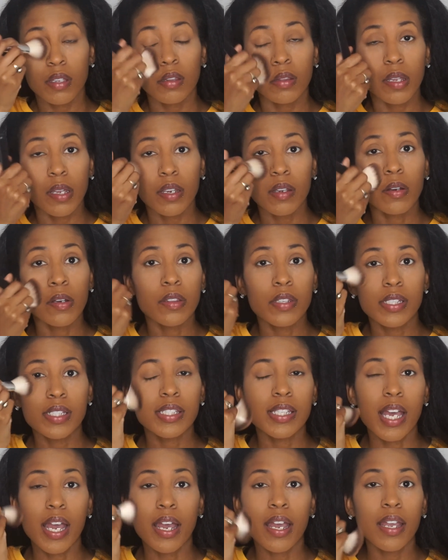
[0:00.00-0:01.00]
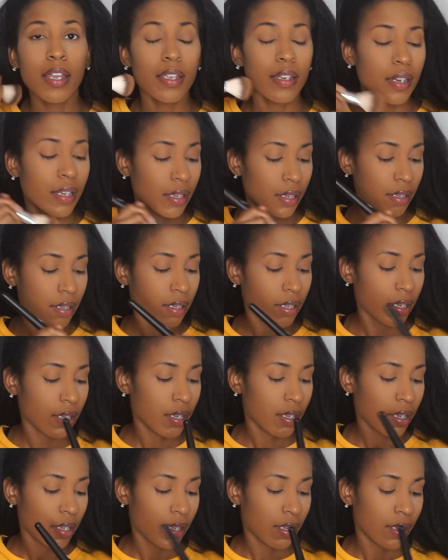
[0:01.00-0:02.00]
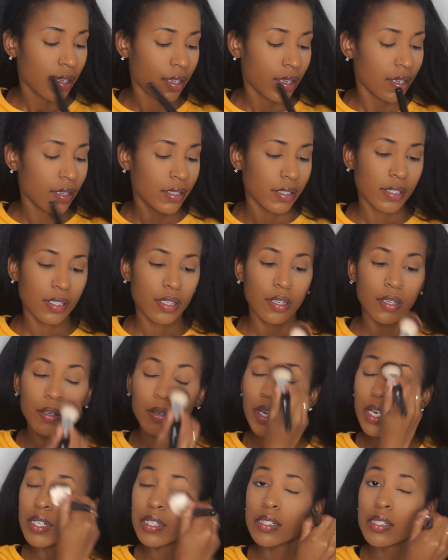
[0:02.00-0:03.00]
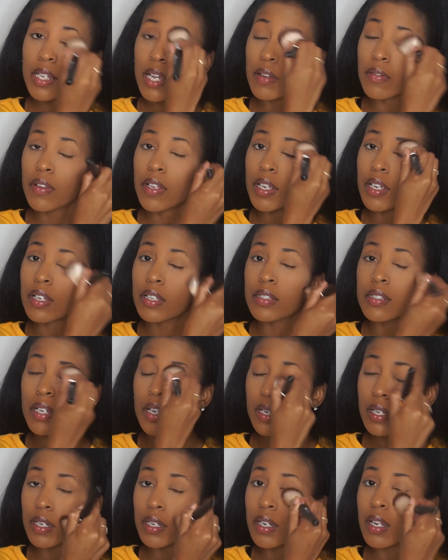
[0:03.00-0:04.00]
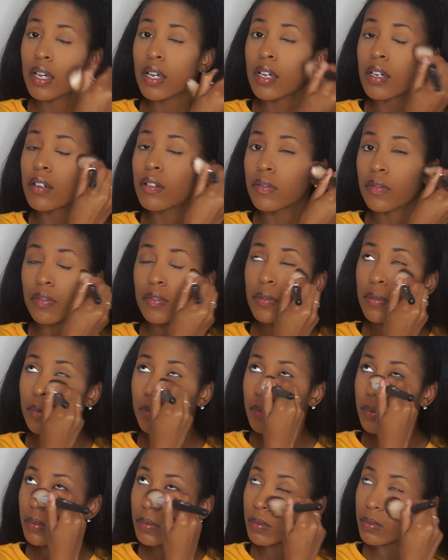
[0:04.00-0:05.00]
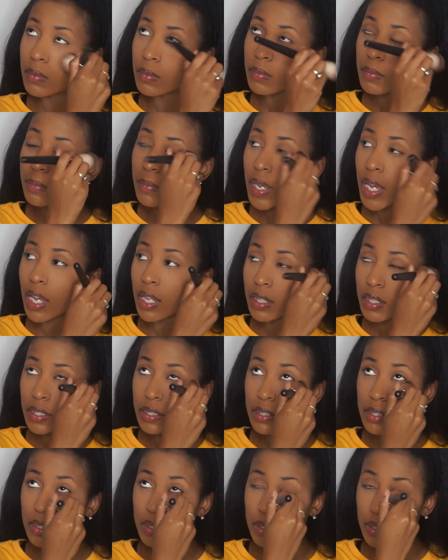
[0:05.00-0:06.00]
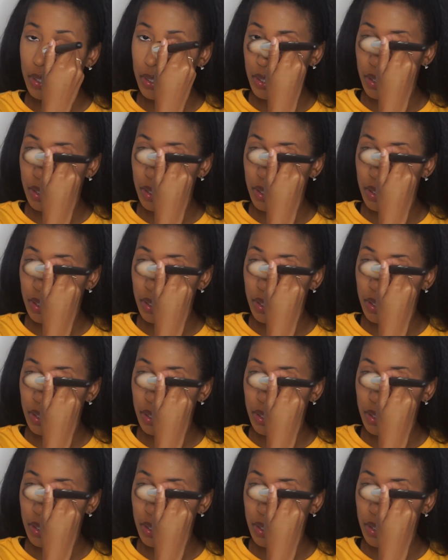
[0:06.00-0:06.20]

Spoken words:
Like, on the side. So I just have, like, a ton of palettes.